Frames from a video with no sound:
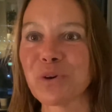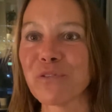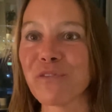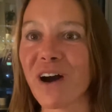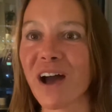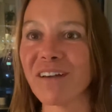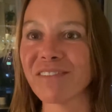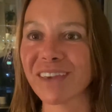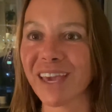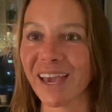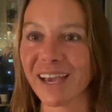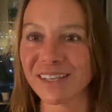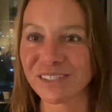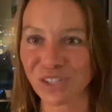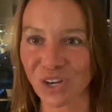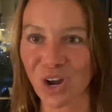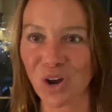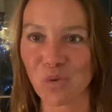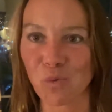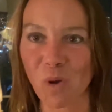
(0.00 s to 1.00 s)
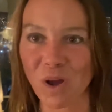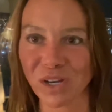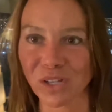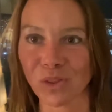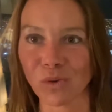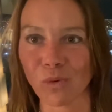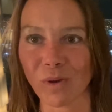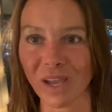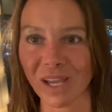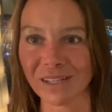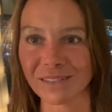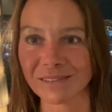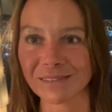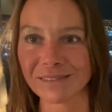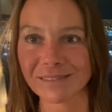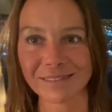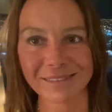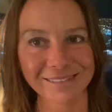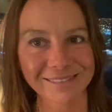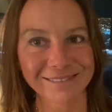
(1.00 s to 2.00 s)
5Ks are one of the
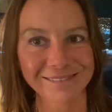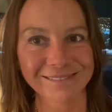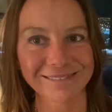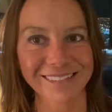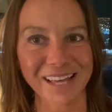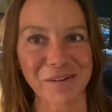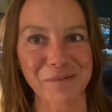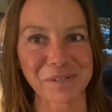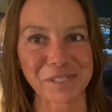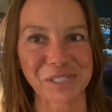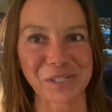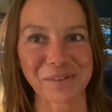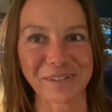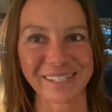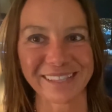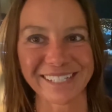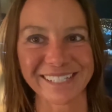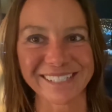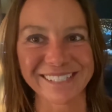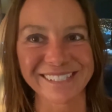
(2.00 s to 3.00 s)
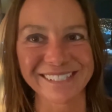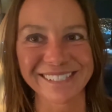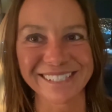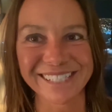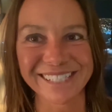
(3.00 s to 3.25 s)
ways that we're doing this.